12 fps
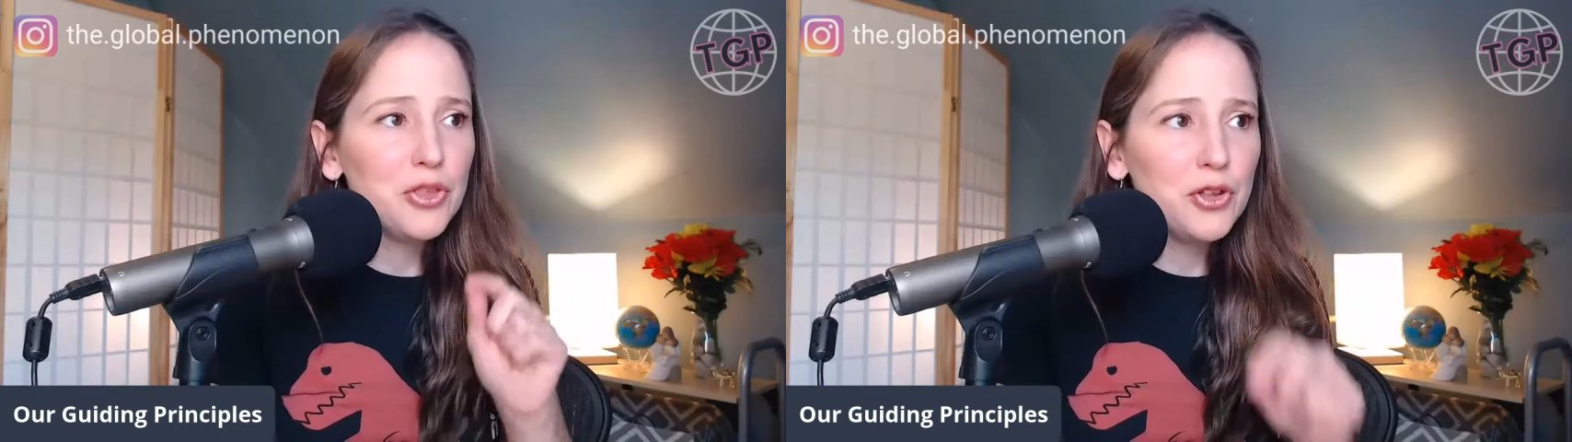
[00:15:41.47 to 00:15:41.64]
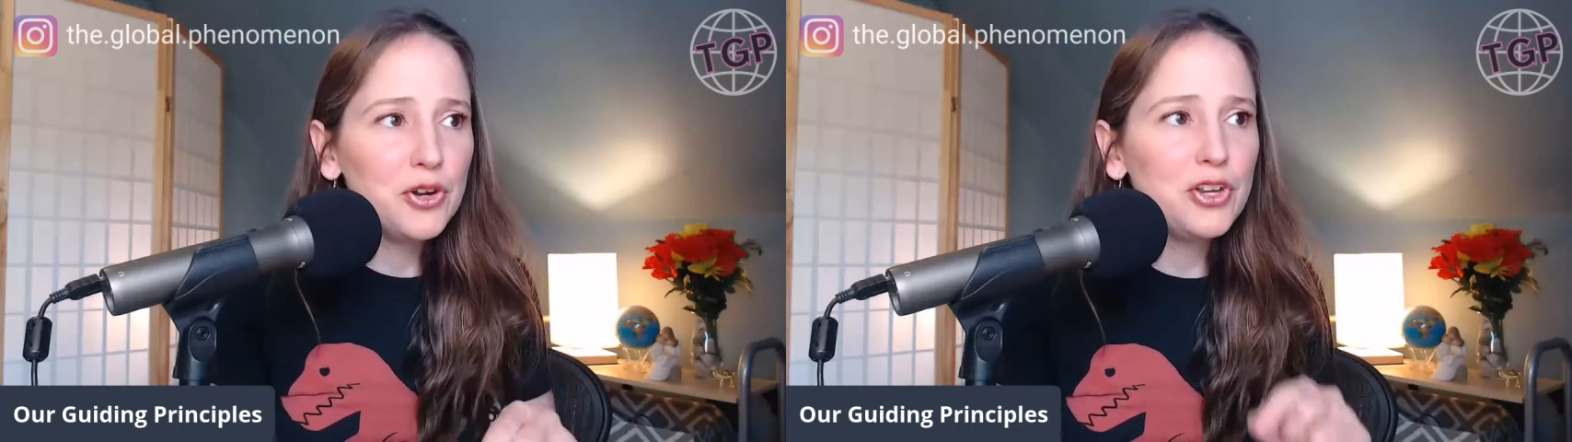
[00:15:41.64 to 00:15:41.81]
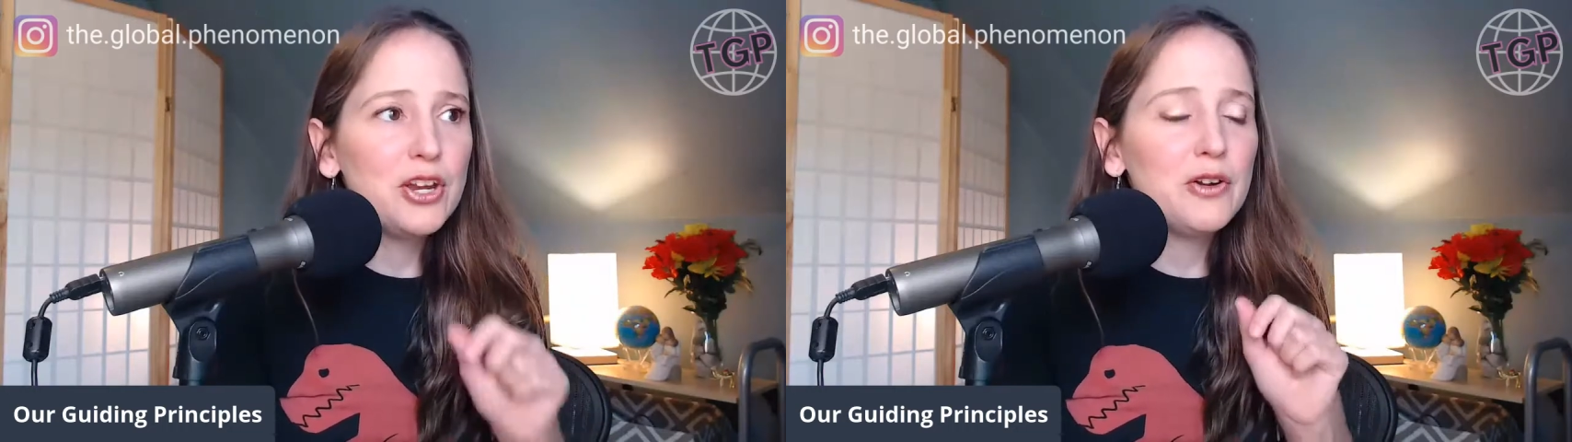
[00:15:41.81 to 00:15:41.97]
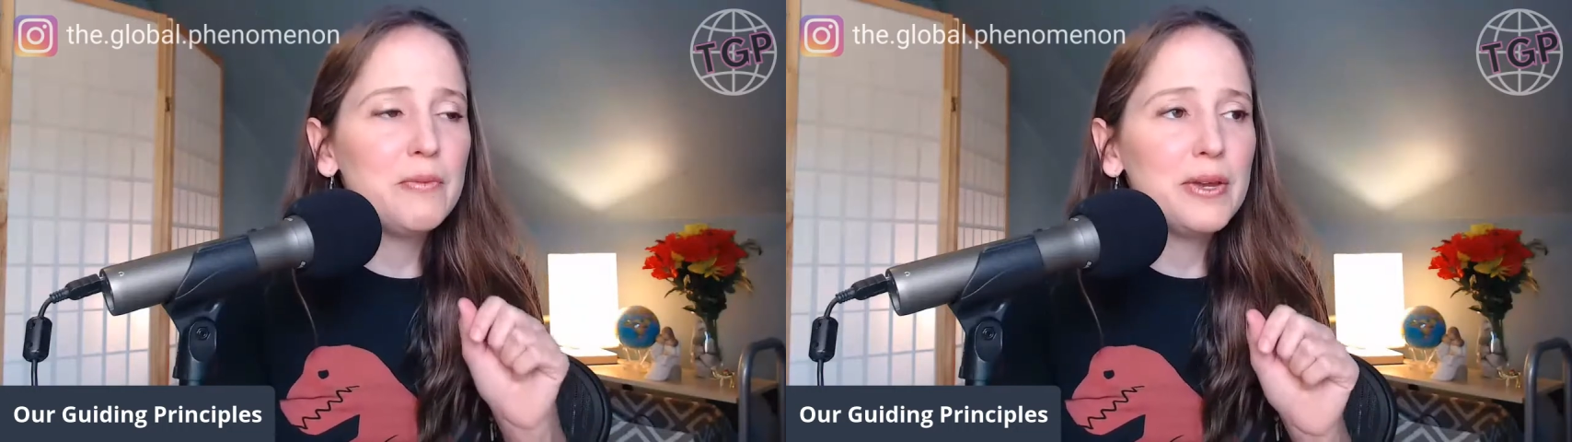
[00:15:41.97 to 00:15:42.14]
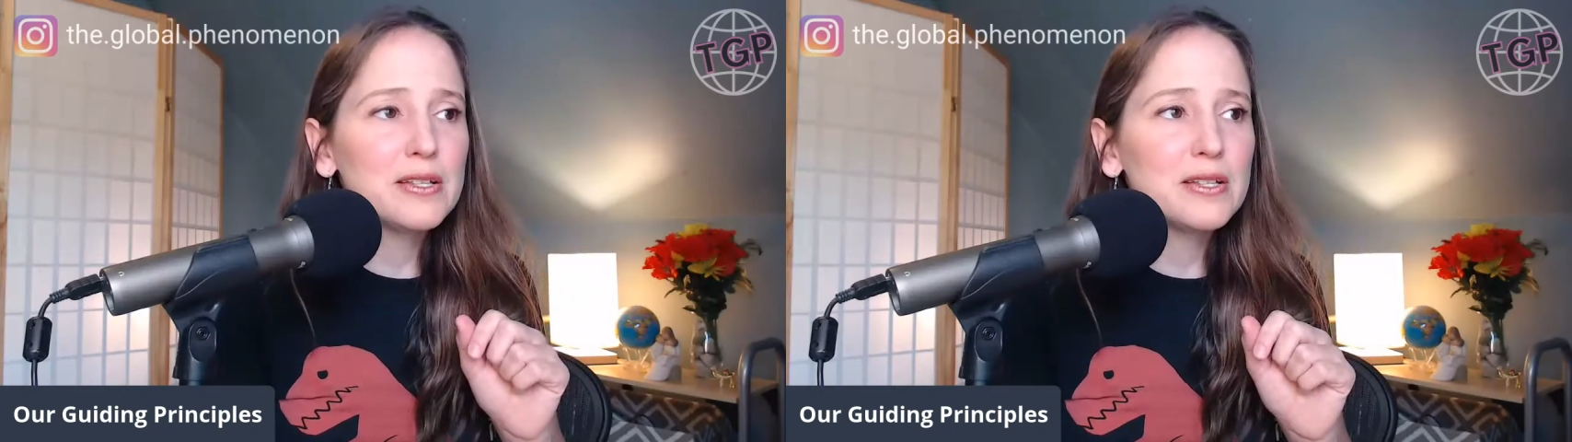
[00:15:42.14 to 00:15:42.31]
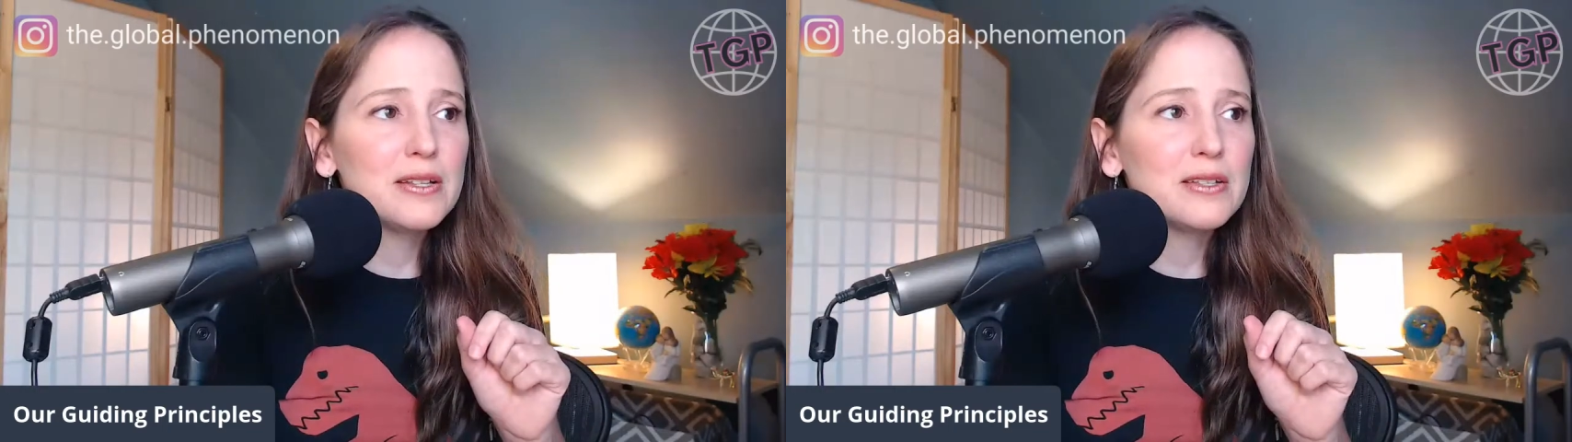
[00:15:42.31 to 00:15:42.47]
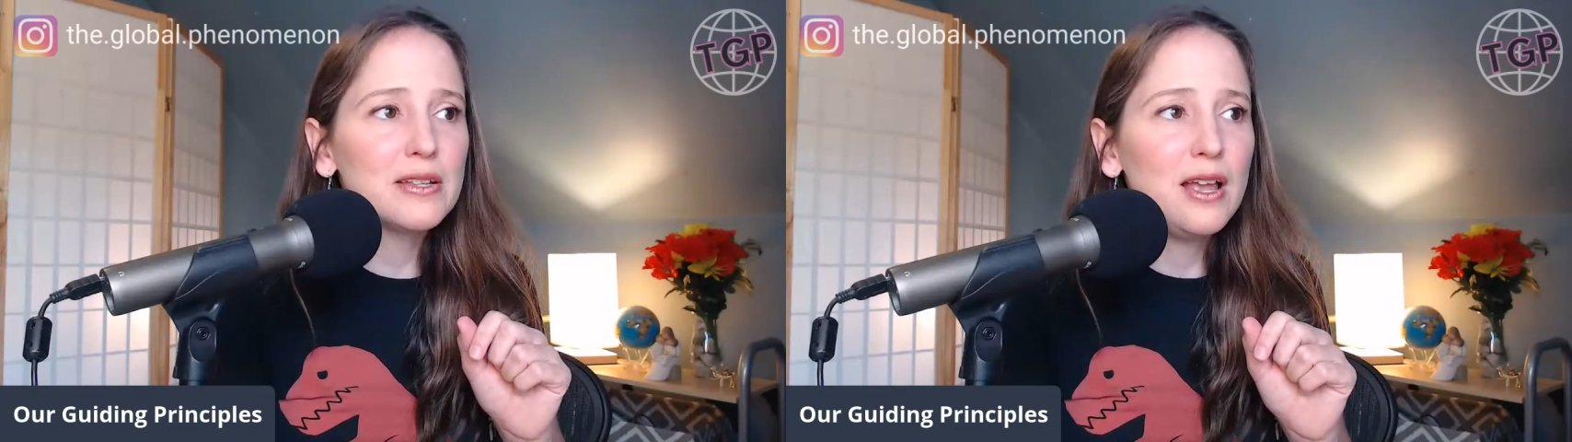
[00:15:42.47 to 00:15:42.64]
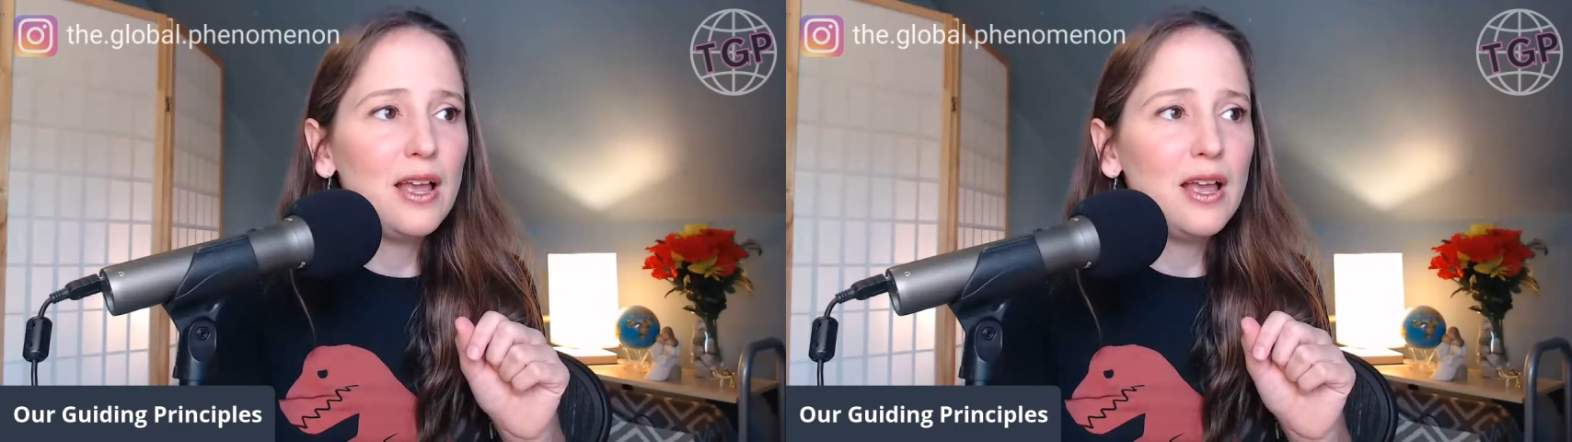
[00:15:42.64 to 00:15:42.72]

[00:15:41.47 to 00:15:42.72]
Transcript: year in business,